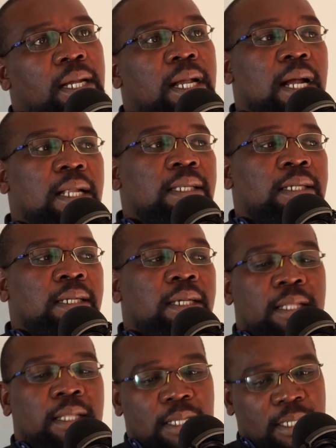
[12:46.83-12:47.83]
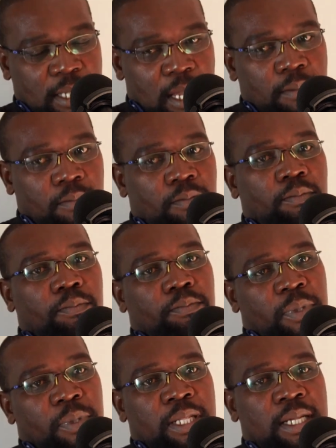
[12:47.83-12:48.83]
Kanti in the
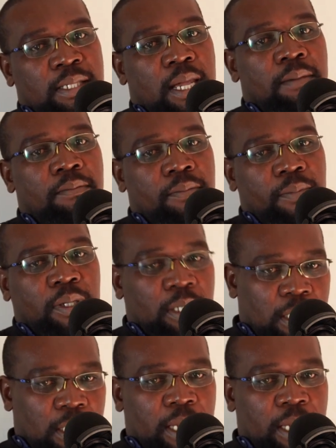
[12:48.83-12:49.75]
same